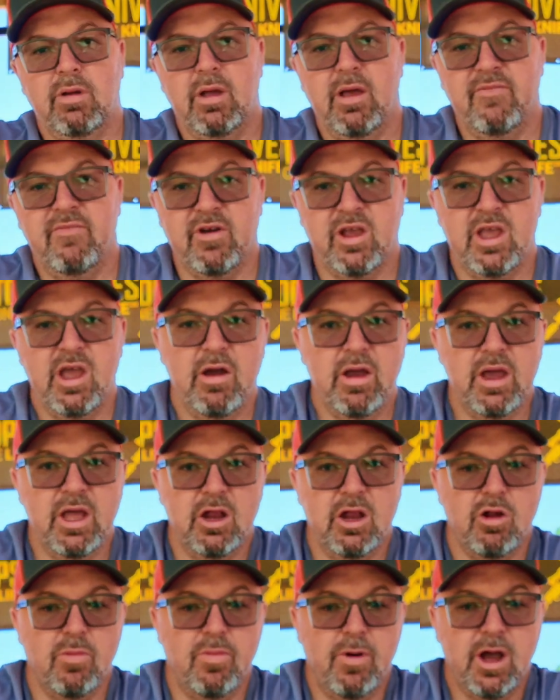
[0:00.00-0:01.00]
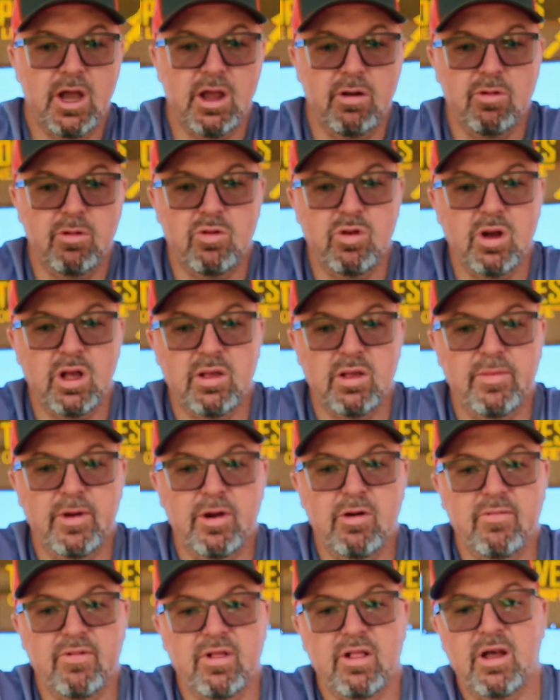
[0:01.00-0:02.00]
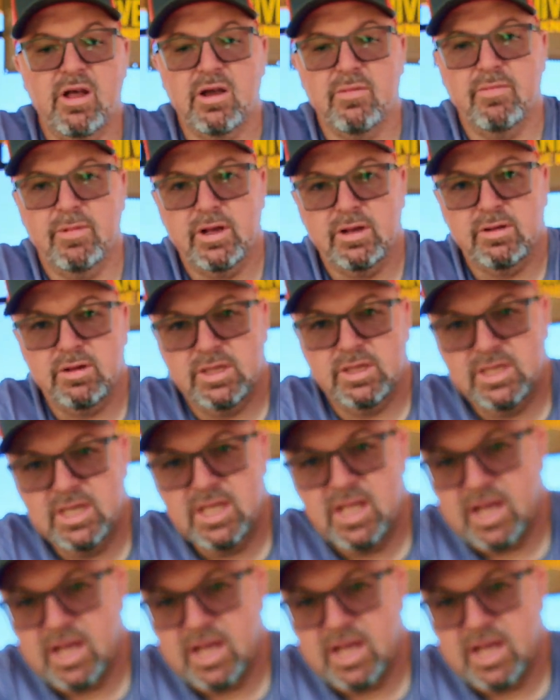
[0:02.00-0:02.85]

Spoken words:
if you're carrying it in your pocket real quick, let me go over the lock ring. You see